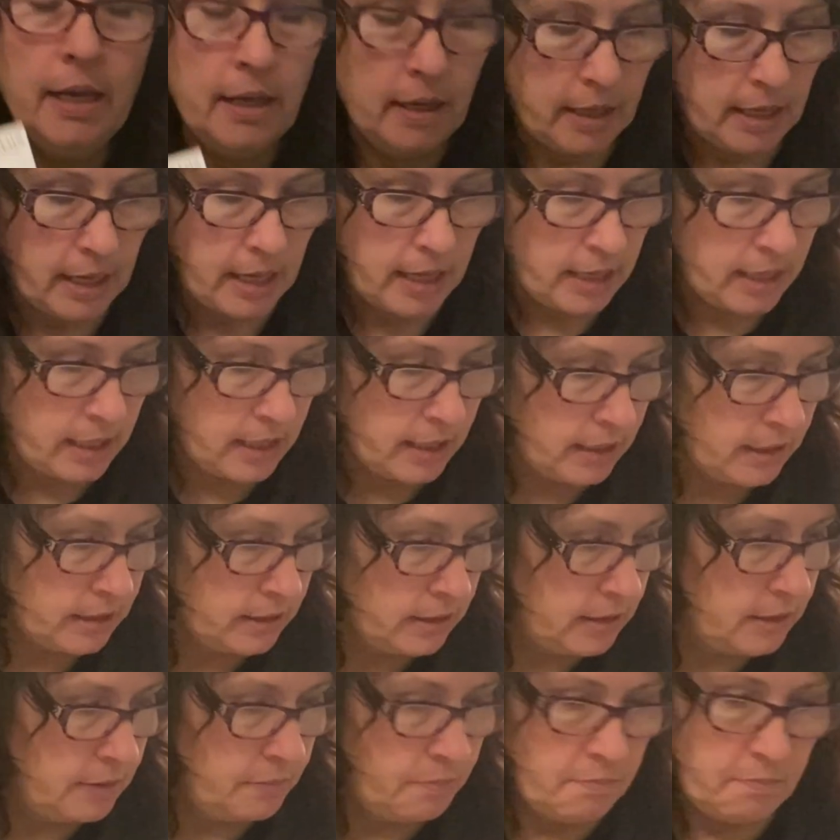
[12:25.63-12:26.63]

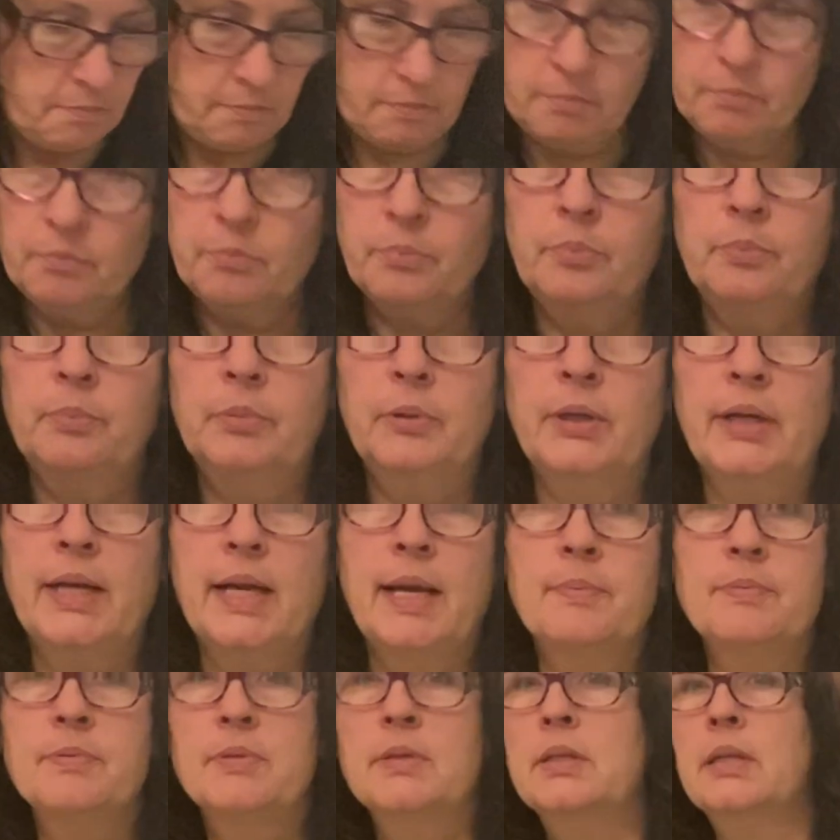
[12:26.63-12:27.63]
And
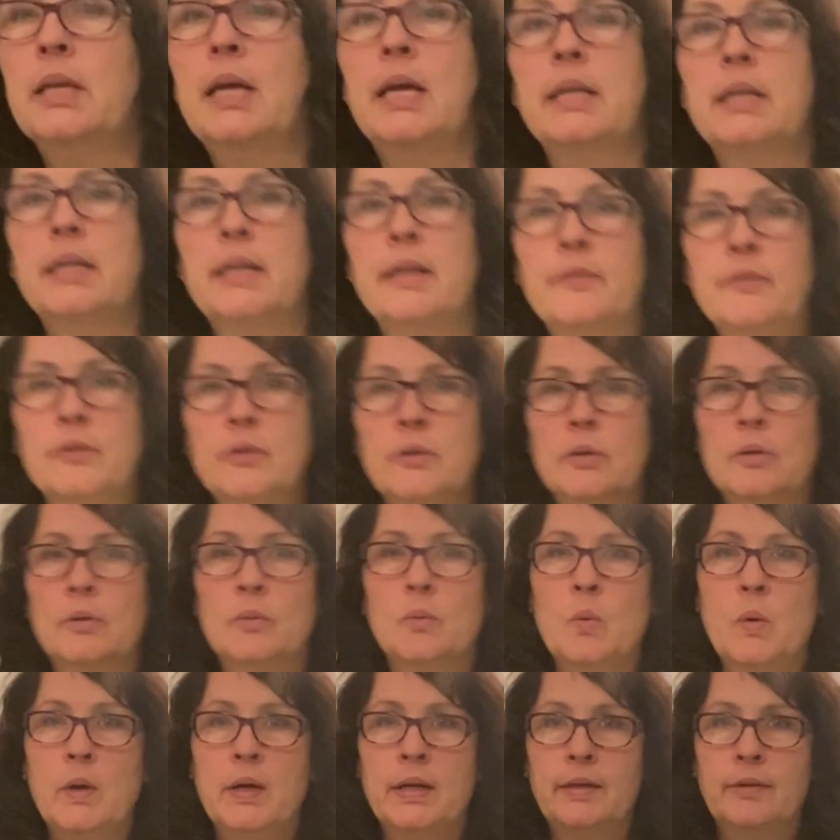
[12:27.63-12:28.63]
perhaps another
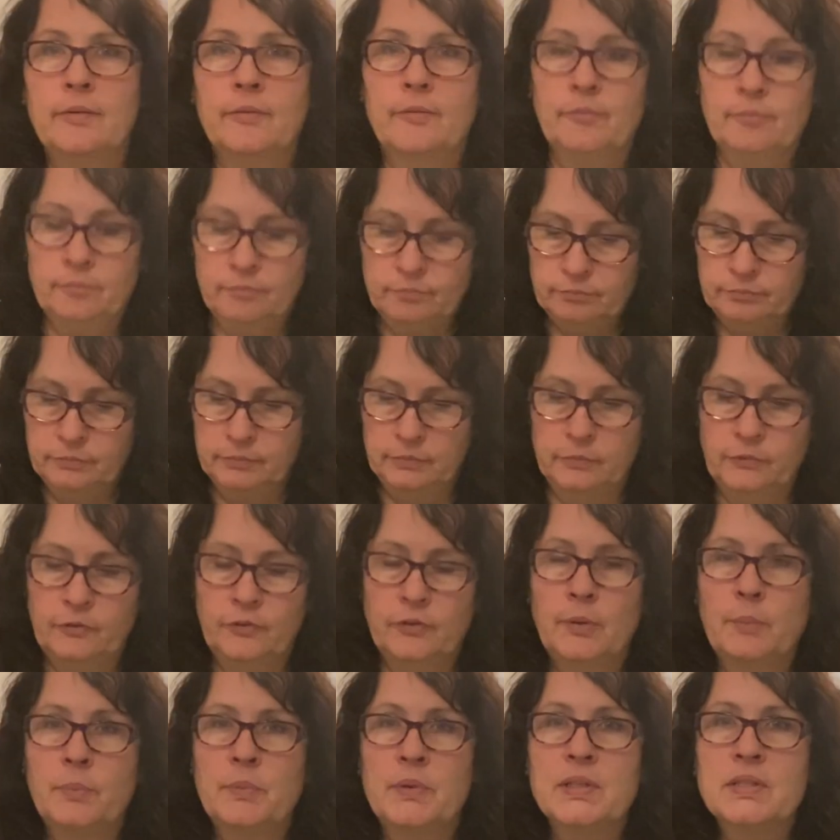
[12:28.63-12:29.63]
one
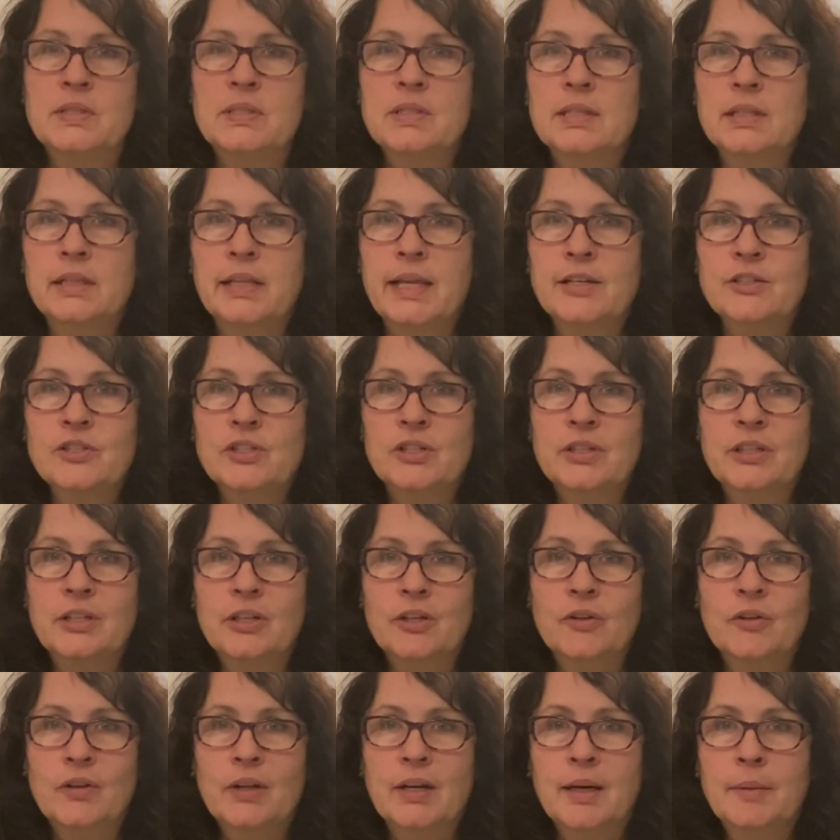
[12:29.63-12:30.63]
from this selection
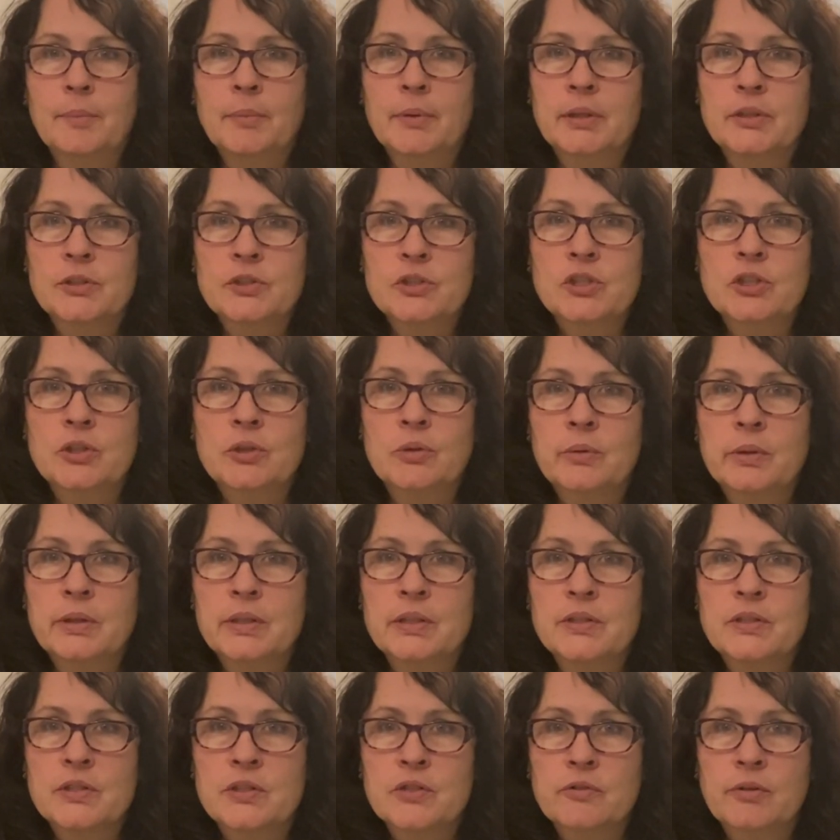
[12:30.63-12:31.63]
here that I'm going to show in
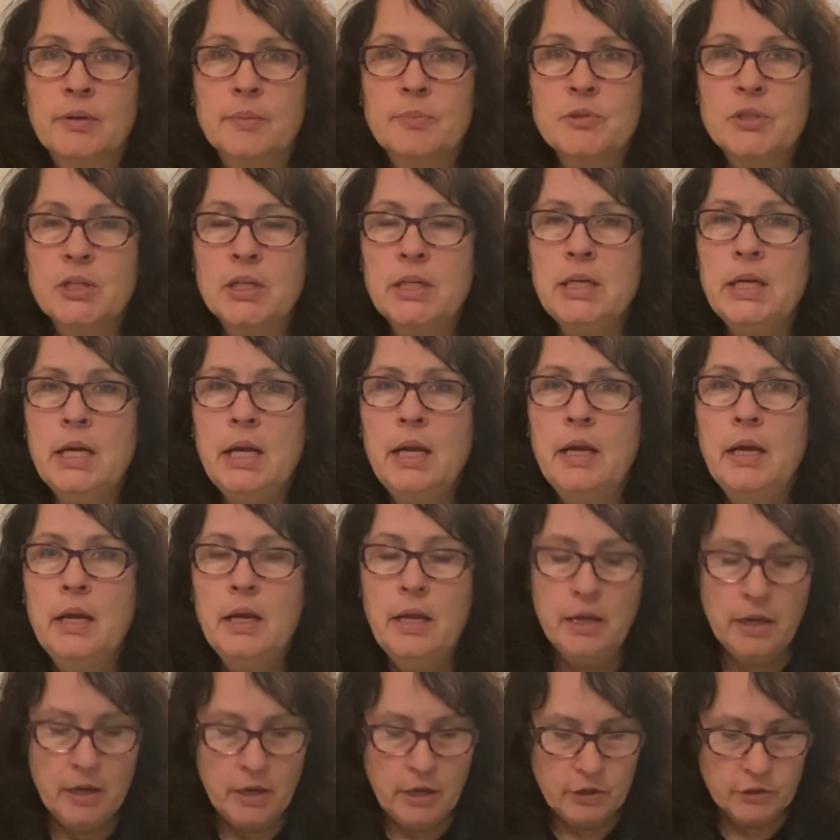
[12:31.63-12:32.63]
the description.
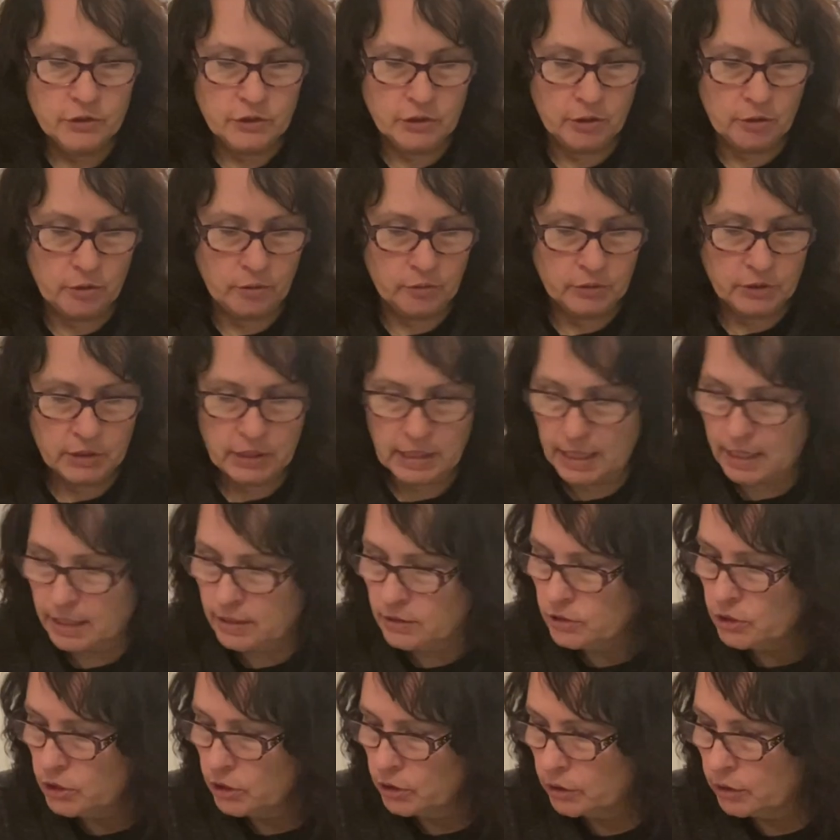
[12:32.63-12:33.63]
So to
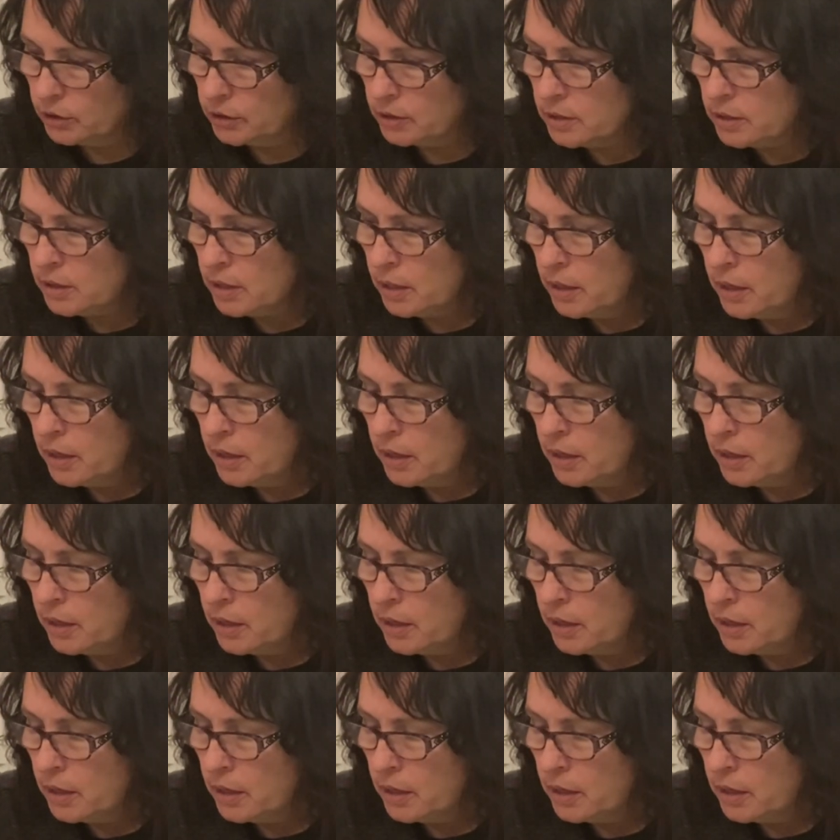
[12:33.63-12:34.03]
enter,